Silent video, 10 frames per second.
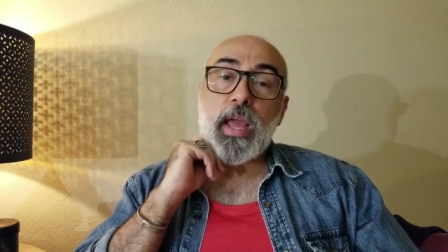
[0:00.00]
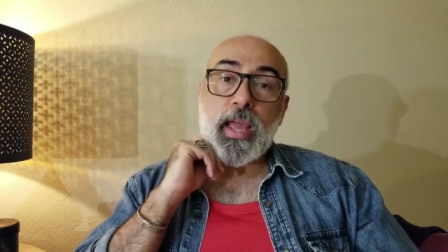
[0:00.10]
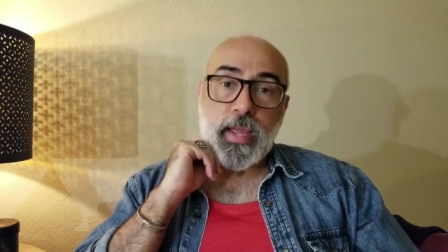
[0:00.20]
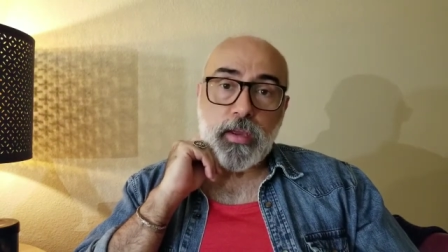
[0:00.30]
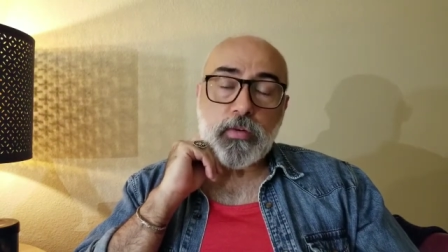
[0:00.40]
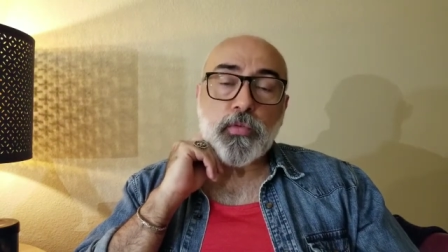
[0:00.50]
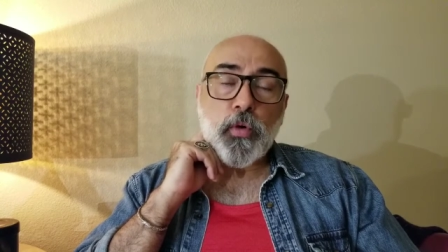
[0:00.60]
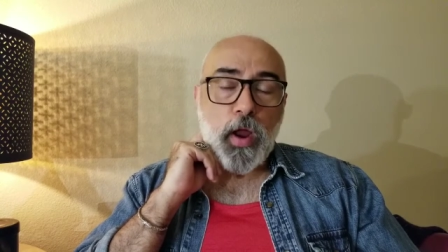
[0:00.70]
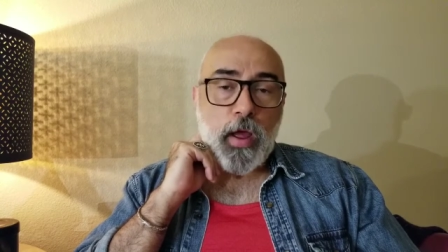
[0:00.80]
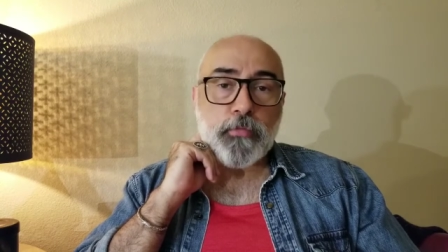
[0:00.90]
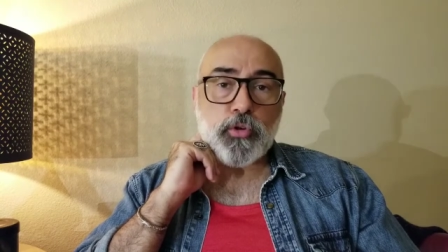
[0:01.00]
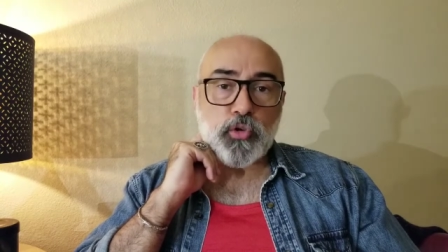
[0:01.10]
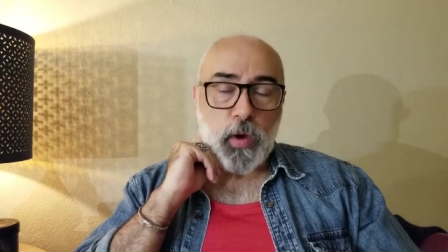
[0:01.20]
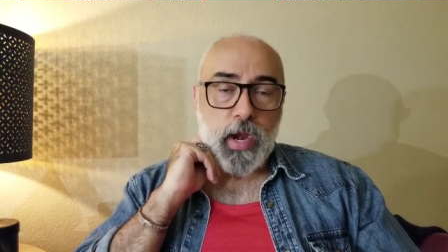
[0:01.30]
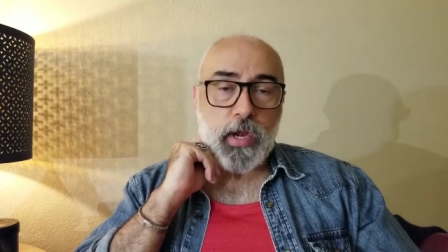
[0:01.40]
and for after
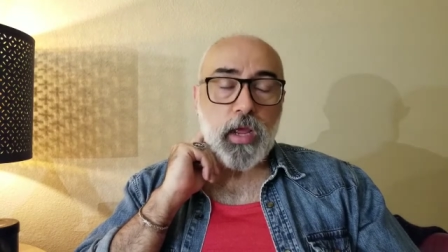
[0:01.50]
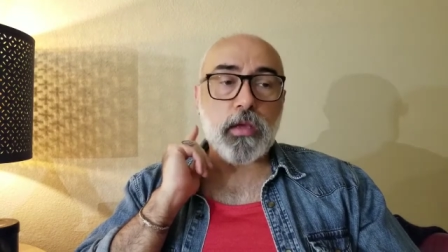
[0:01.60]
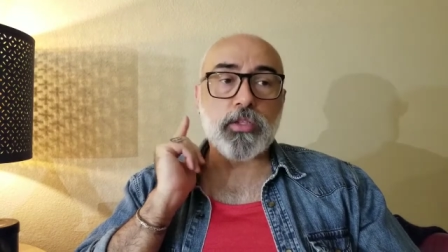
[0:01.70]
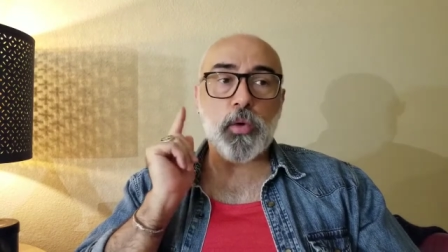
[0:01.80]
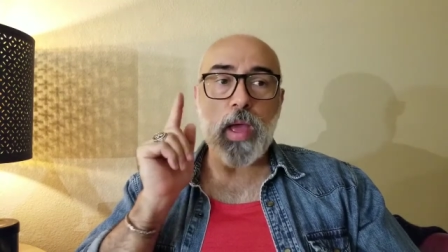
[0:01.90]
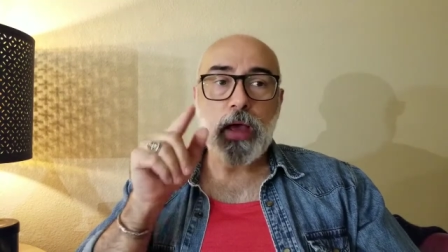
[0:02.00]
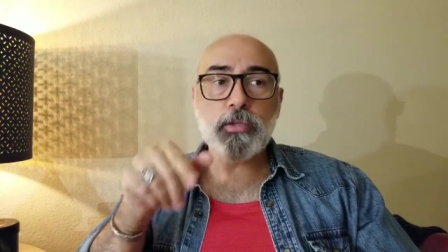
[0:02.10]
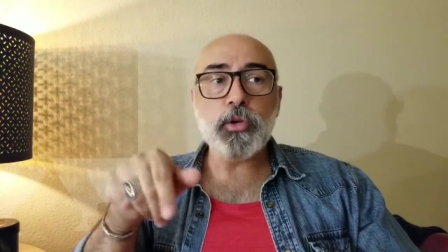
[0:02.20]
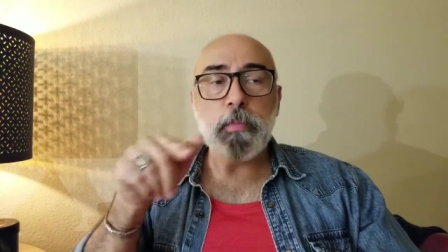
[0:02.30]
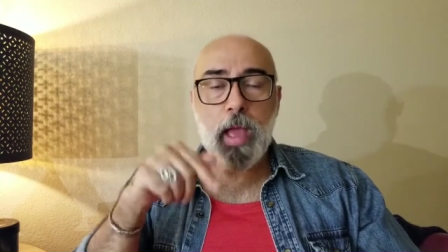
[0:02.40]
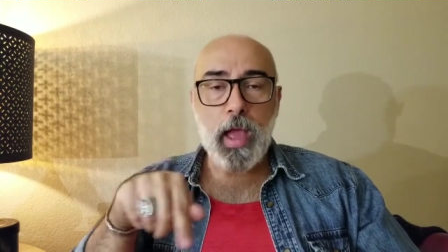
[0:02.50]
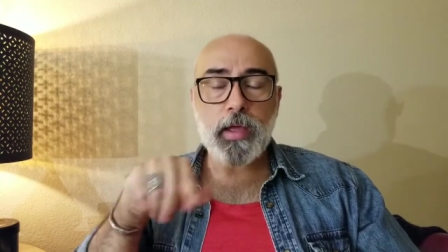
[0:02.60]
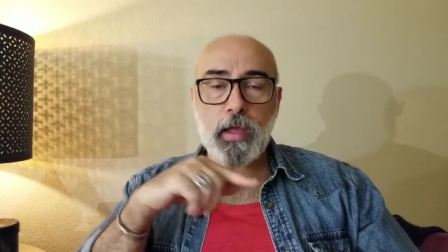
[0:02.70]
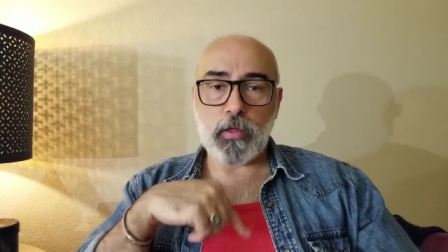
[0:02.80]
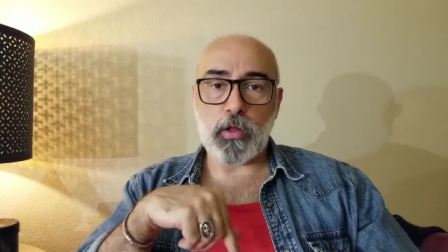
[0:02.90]
training. So as you're
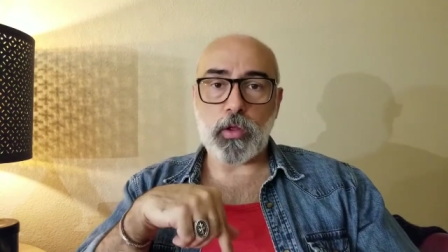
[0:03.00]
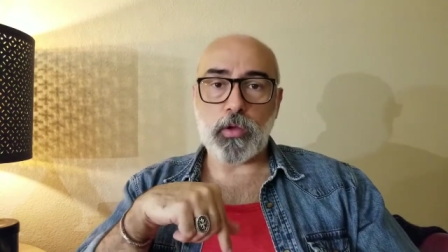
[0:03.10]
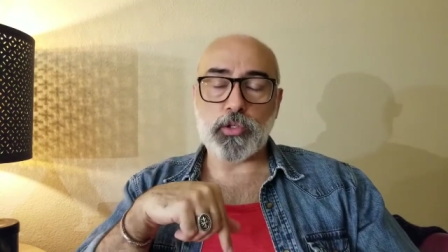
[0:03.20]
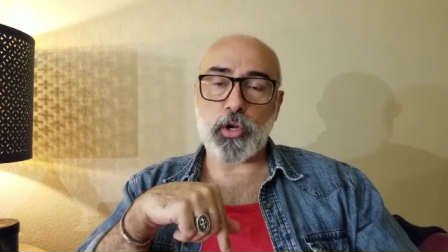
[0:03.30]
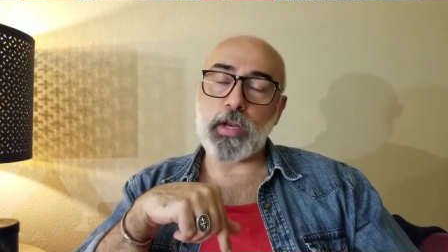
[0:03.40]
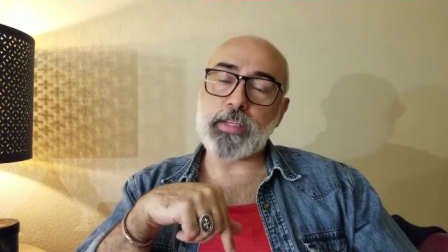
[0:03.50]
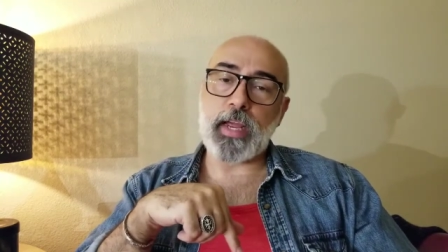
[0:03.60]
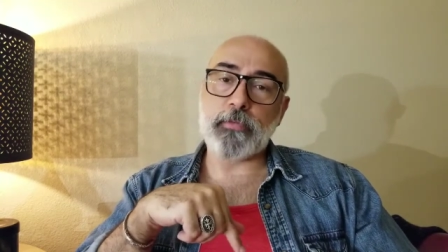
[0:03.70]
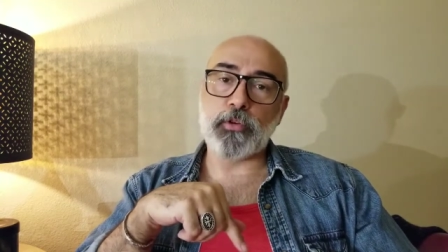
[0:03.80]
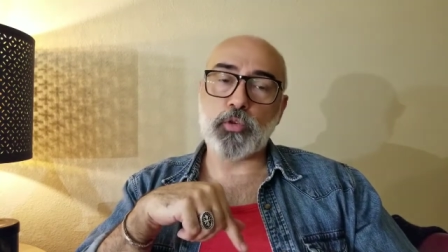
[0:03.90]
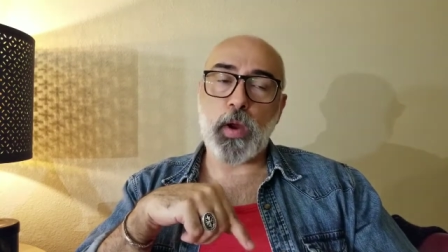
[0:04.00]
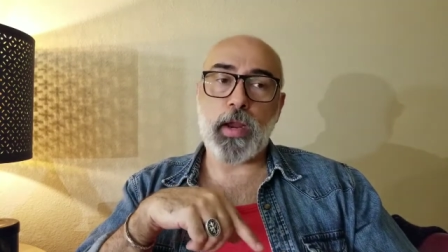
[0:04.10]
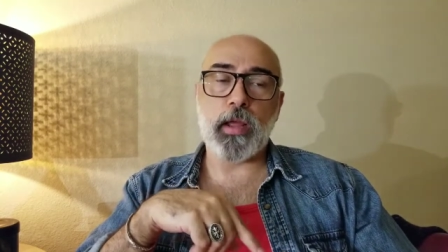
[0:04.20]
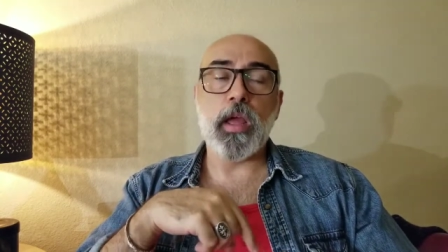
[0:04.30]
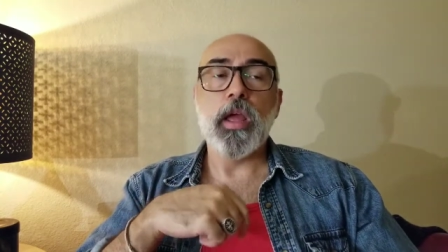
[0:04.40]
packing the clothes you're going to take for
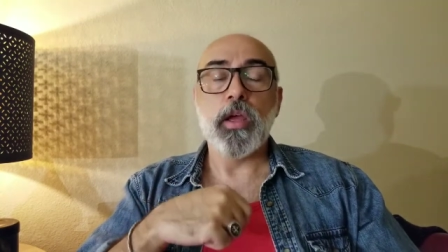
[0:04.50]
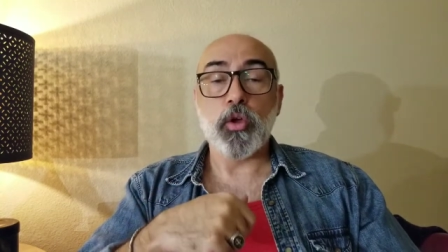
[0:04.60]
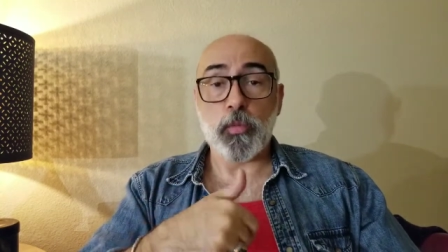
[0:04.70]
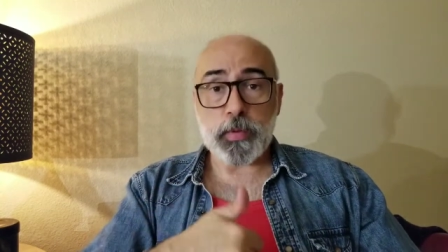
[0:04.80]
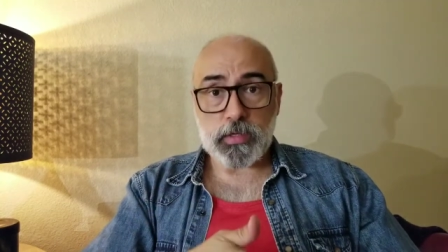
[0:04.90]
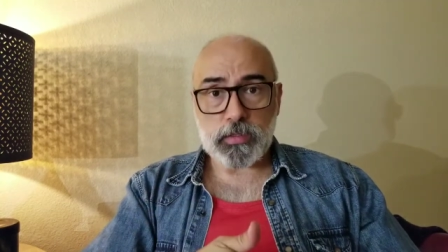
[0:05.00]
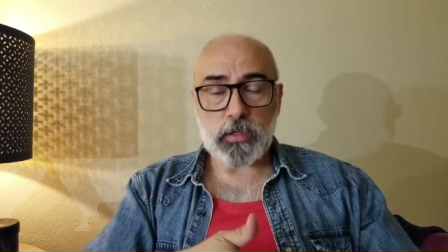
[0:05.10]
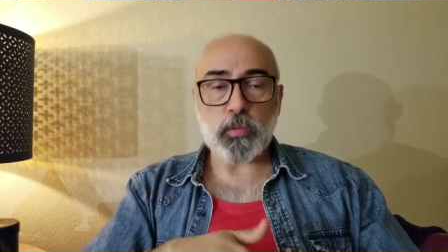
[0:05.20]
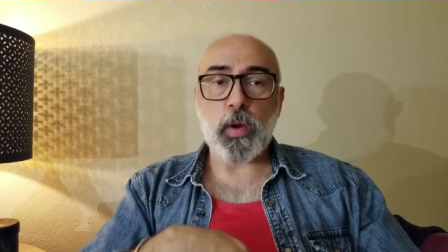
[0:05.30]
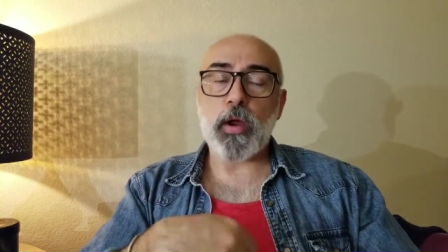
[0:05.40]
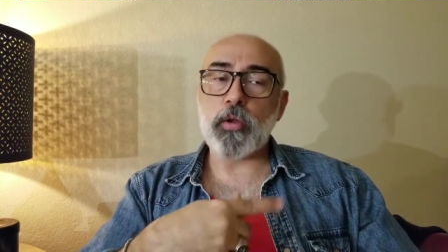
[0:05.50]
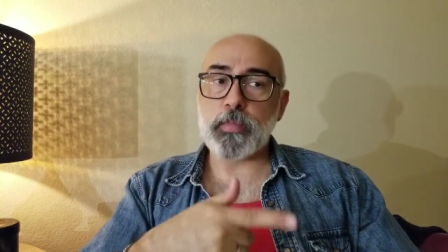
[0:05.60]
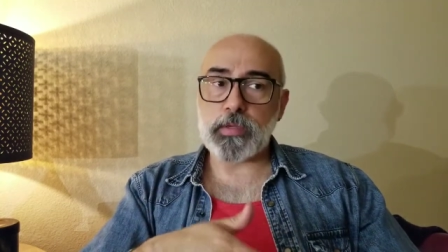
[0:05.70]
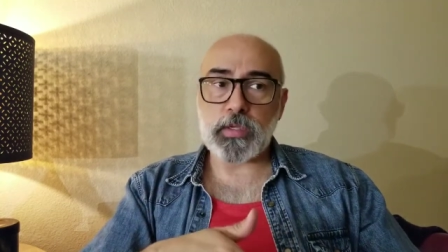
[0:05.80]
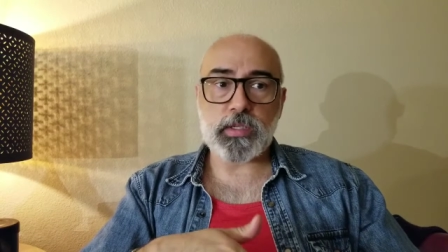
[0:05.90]
training, your business wear, your
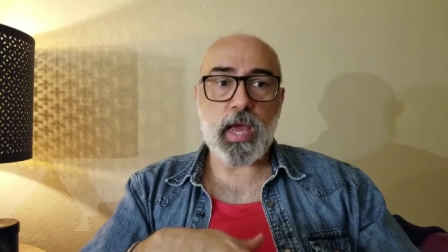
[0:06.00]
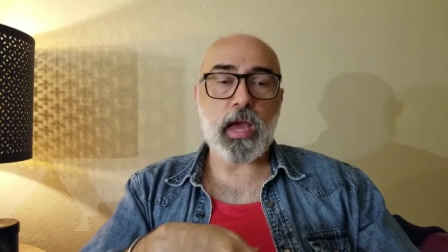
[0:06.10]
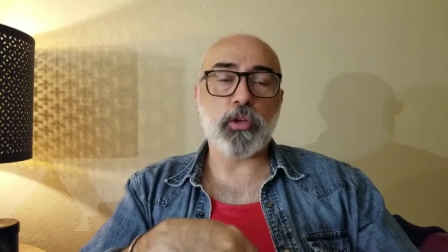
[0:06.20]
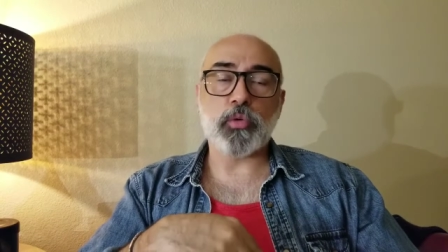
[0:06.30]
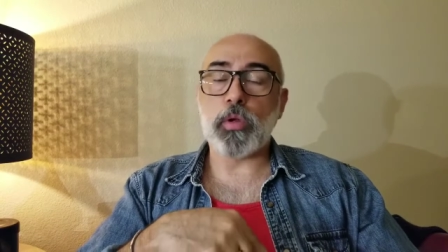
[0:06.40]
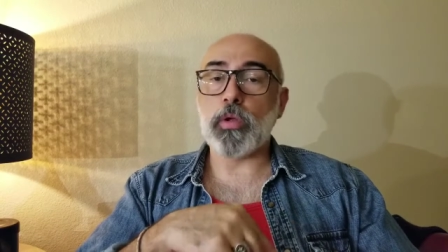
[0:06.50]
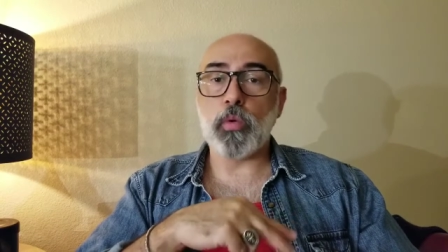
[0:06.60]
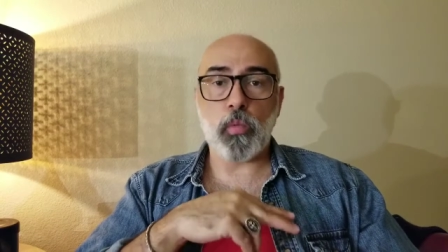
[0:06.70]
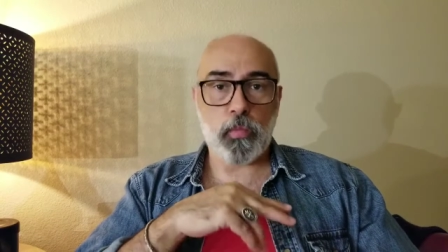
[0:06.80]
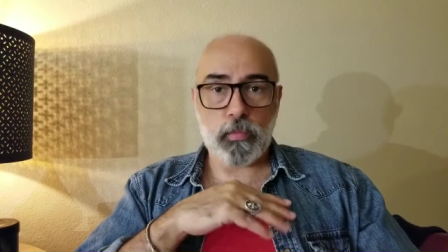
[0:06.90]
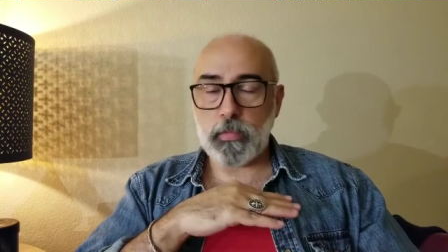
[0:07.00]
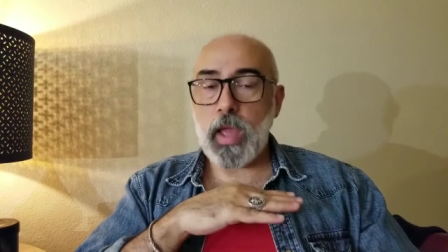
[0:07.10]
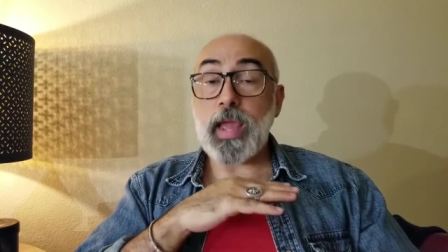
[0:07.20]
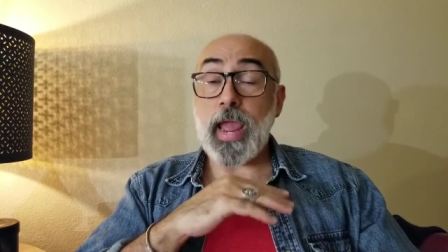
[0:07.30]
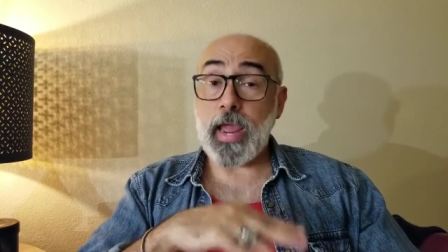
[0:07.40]
business casual,
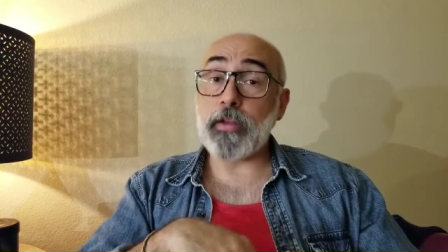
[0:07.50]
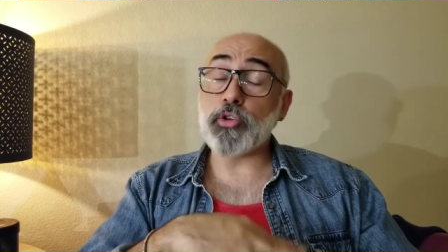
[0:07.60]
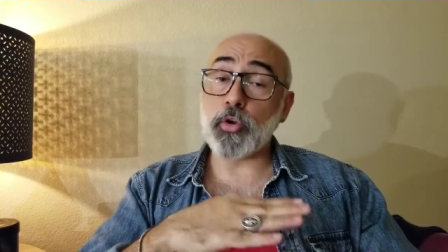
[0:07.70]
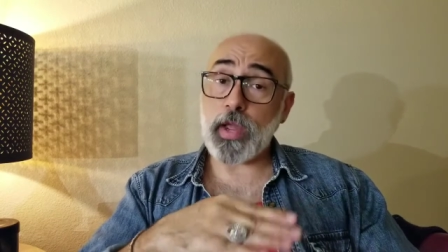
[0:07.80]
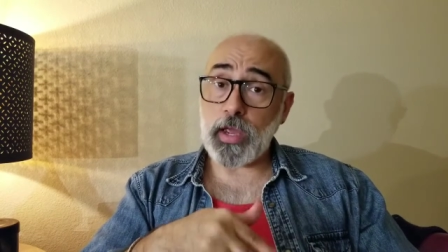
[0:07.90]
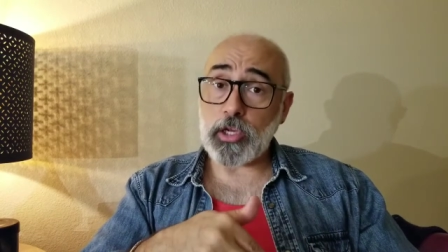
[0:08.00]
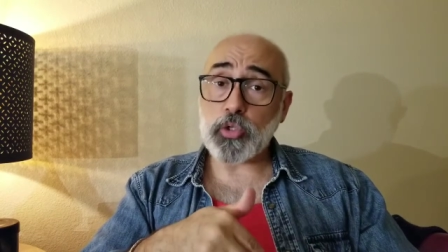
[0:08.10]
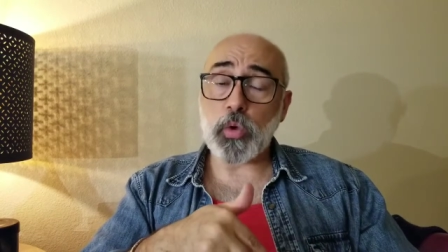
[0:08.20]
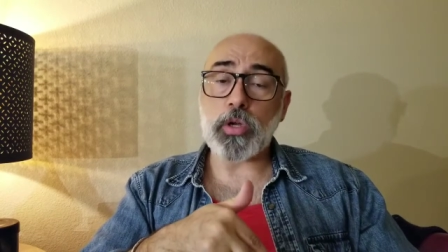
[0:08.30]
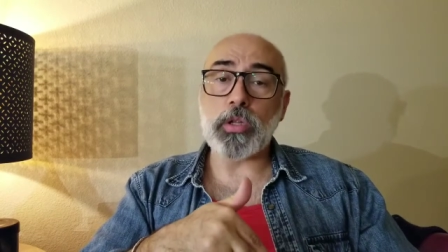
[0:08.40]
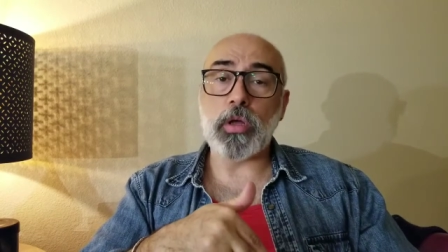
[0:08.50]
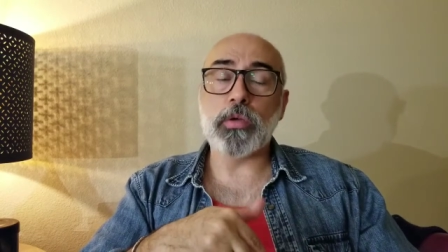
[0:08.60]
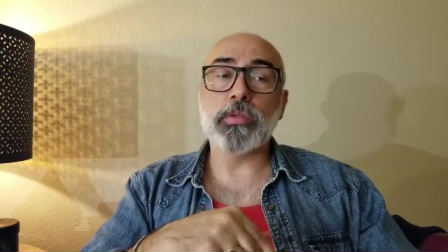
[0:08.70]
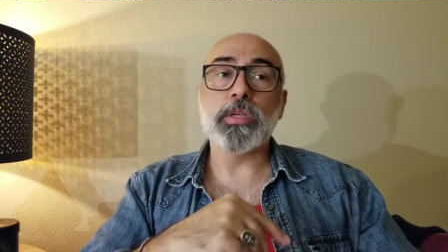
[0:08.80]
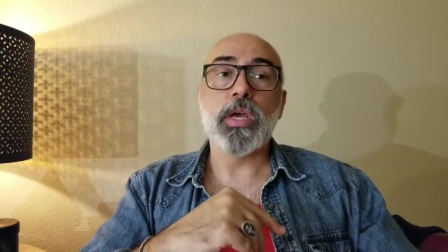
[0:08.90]
and your casual
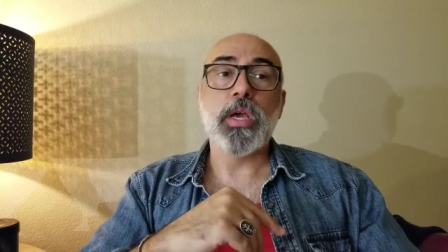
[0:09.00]
clothes,